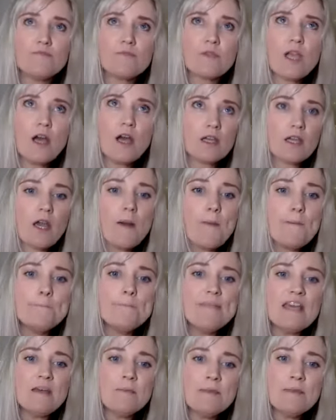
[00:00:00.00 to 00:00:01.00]
a
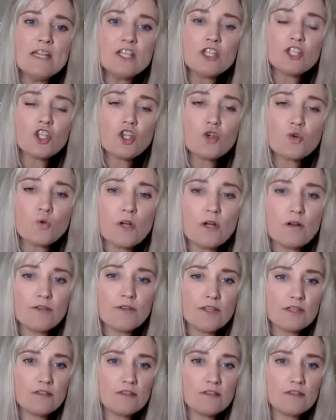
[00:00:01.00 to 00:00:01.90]
commitment to growth and